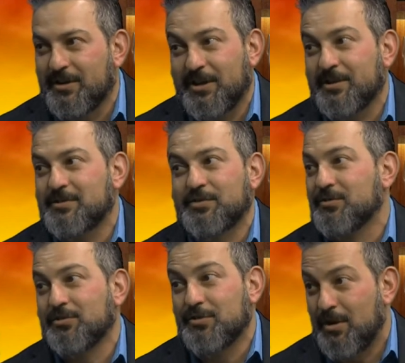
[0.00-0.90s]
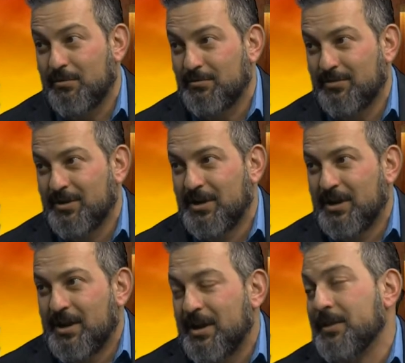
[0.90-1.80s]
The answer is no.
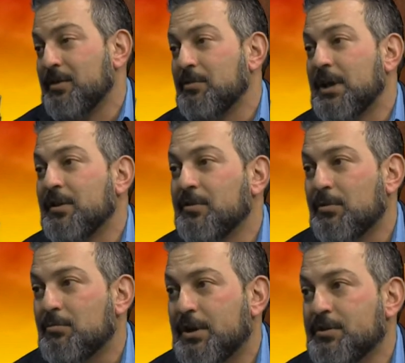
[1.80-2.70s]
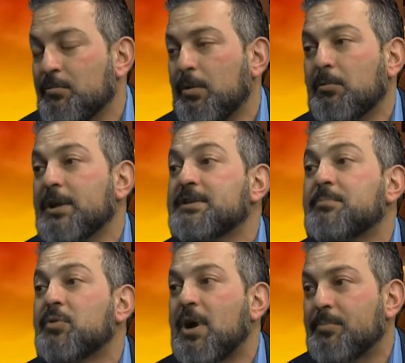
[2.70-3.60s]
And then you get into a question well, what's a
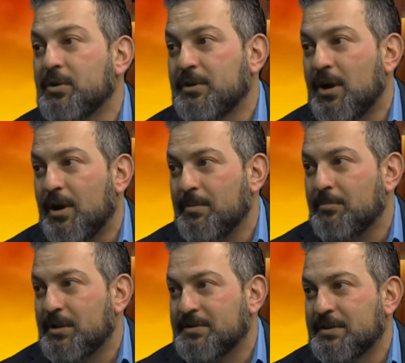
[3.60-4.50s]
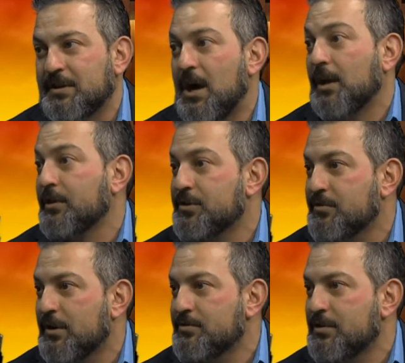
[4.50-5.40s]
proper time? Is it college
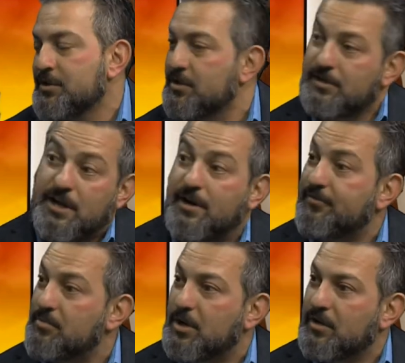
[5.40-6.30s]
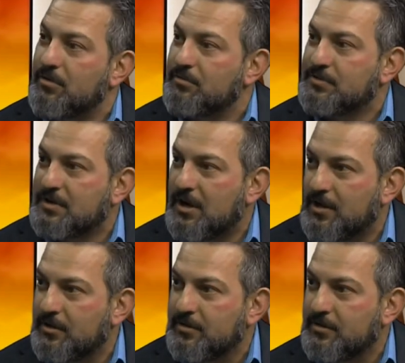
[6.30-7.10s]
graduation? Not everybody goes to college.